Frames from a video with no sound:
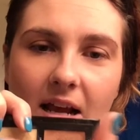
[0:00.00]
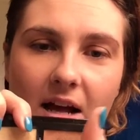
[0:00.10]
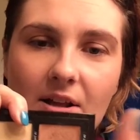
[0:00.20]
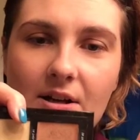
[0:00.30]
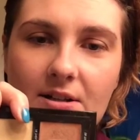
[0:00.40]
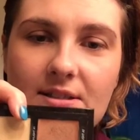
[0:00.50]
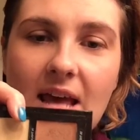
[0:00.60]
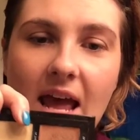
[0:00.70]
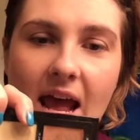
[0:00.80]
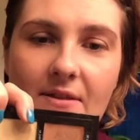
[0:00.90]
colors
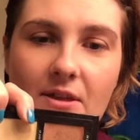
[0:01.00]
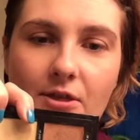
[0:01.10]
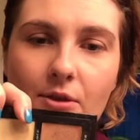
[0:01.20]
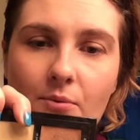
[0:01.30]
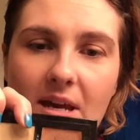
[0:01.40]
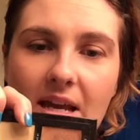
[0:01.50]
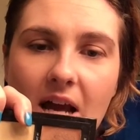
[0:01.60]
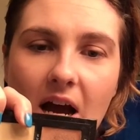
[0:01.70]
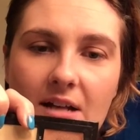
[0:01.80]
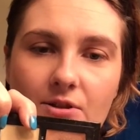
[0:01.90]
and then 3
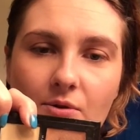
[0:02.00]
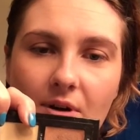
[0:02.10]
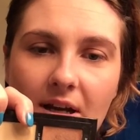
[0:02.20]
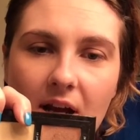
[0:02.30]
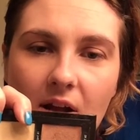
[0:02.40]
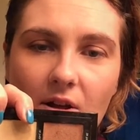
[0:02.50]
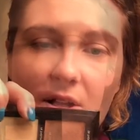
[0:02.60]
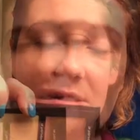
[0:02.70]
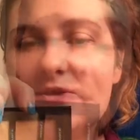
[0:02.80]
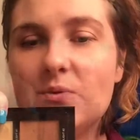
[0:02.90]
contouring colors. You know,
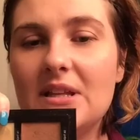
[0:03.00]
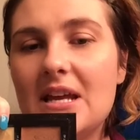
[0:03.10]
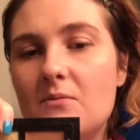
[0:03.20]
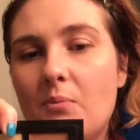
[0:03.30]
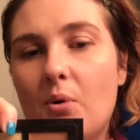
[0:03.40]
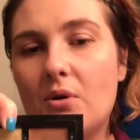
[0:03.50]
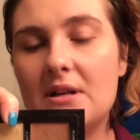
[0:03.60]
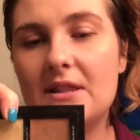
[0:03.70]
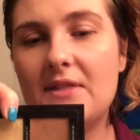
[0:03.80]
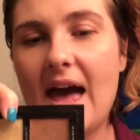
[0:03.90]
it's really
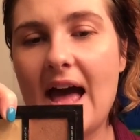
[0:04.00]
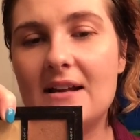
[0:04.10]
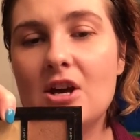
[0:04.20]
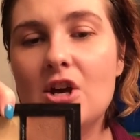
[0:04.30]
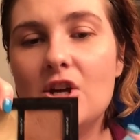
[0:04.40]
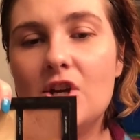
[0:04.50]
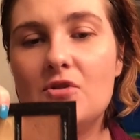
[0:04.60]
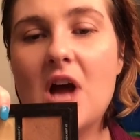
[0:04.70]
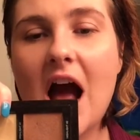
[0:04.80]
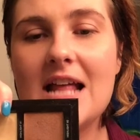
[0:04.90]
important that you're
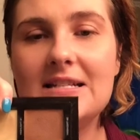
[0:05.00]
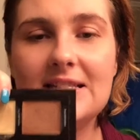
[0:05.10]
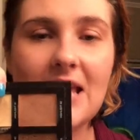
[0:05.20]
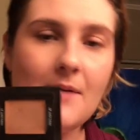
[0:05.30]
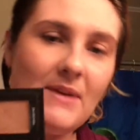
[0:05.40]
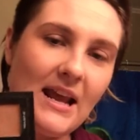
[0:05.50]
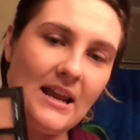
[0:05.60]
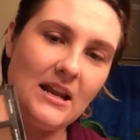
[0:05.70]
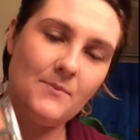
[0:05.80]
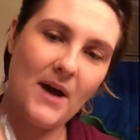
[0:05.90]
not
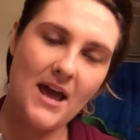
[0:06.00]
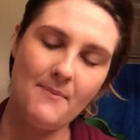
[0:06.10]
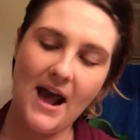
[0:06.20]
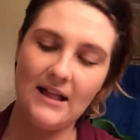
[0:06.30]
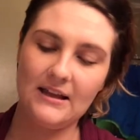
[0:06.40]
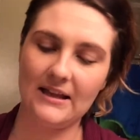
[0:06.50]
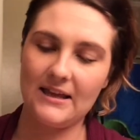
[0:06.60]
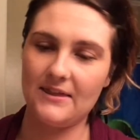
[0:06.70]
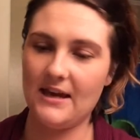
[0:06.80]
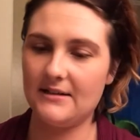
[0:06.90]
intimidated by a palette like
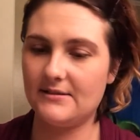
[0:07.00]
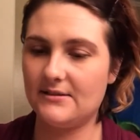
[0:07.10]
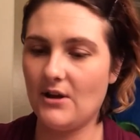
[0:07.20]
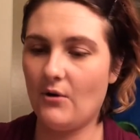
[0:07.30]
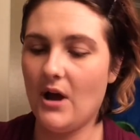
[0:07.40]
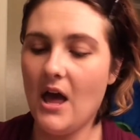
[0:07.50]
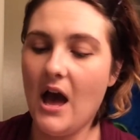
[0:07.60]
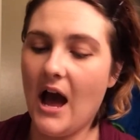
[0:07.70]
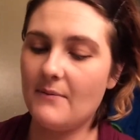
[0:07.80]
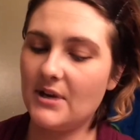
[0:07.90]
this. So
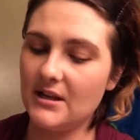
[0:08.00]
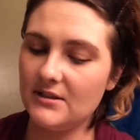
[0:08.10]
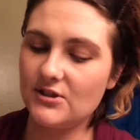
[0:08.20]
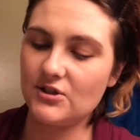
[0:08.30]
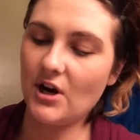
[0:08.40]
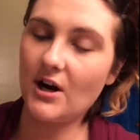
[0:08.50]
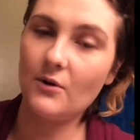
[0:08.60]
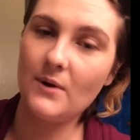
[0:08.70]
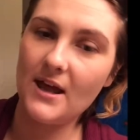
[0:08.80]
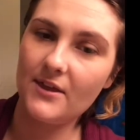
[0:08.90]
I'm gonna start
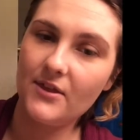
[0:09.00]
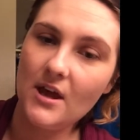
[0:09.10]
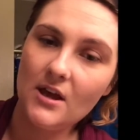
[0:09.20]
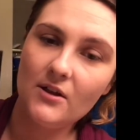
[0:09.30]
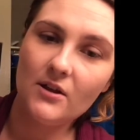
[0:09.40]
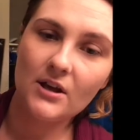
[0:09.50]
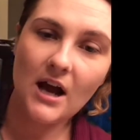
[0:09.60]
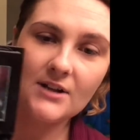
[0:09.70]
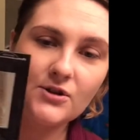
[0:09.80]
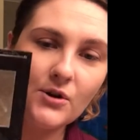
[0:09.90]
with
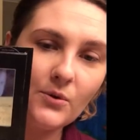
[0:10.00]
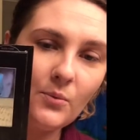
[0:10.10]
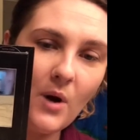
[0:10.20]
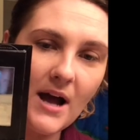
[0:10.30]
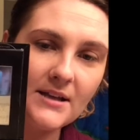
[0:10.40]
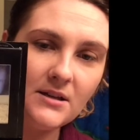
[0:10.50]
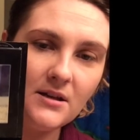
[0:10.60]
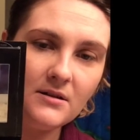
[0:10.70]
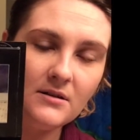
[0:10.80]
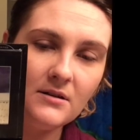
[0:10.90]
contour 1
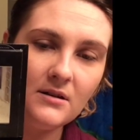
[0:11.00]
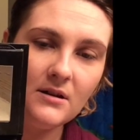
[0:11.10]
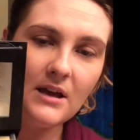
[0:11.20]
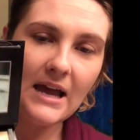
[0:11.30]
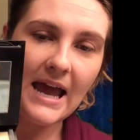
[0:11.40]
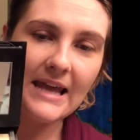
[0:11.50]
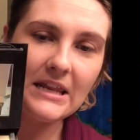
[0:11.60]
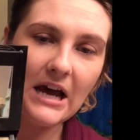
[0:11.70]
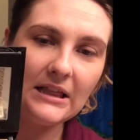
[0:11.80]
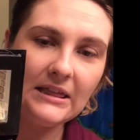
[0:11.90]
and
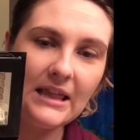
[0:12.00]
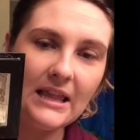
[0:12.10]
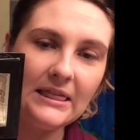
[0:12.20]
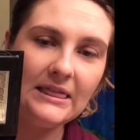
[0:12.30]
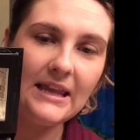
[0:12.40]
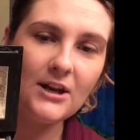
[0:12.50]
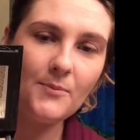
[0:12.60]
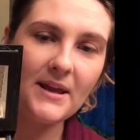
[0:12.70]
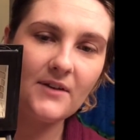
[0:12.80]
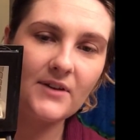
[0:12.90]
a little
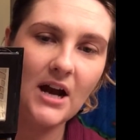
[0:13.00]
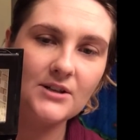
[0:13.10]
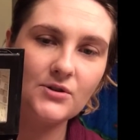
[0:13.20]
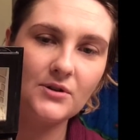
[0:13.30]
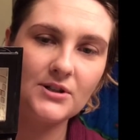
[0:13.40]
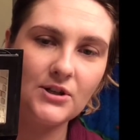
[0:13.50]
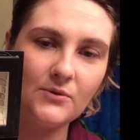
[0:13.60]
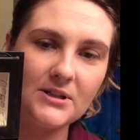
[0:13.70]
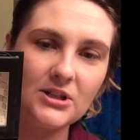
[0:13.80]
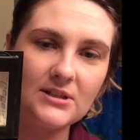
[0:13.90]
bit of contour 2,
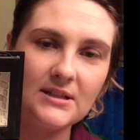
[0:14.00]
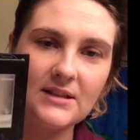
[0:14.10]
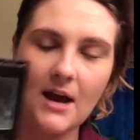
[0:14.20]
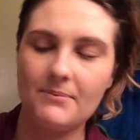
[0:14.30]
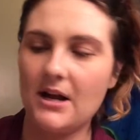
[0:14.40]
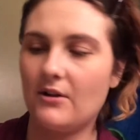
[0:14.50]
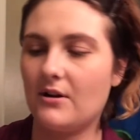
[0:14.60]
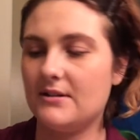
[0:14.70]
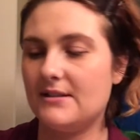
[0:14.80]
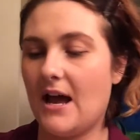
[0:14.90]
which is the top color
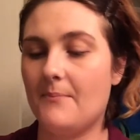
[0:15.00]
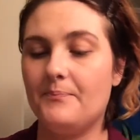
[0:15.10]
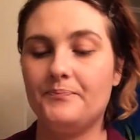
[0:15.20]
on top.